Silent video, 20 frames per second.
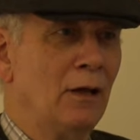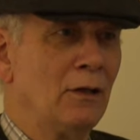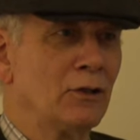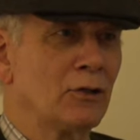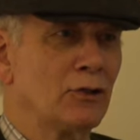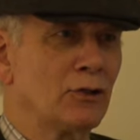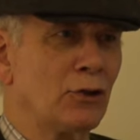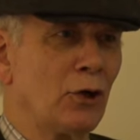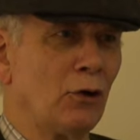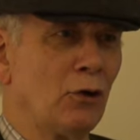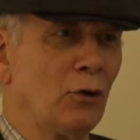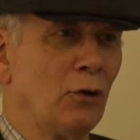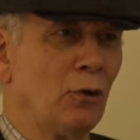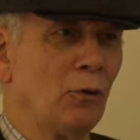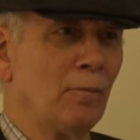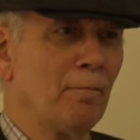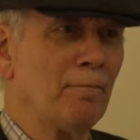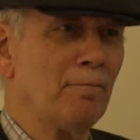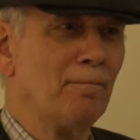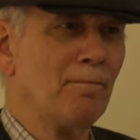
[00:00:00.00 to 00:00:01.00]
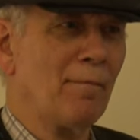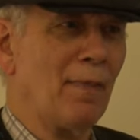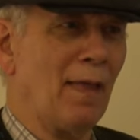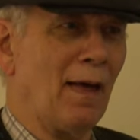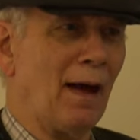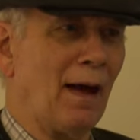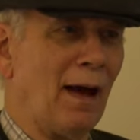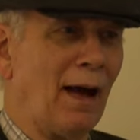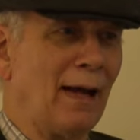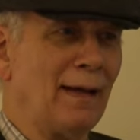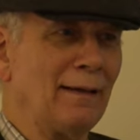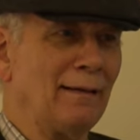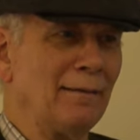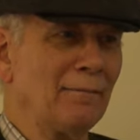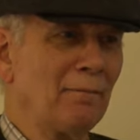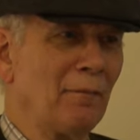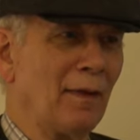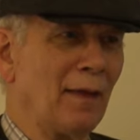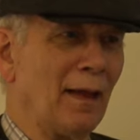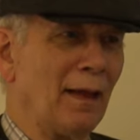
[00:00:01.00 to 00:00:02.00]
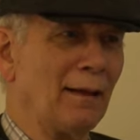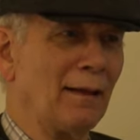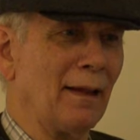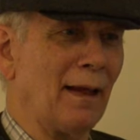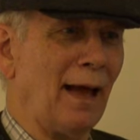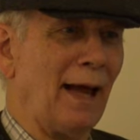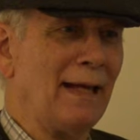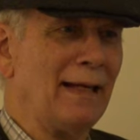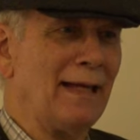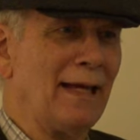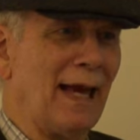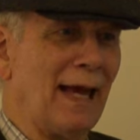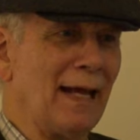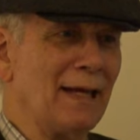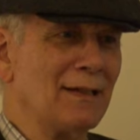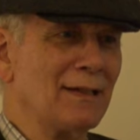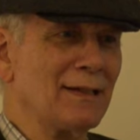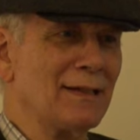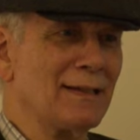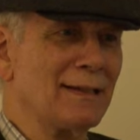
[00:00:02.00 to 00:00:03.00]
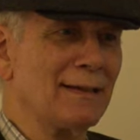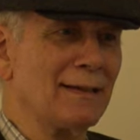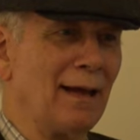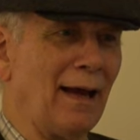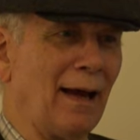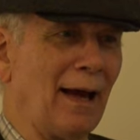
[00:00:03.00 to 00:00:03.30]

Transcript: So I guess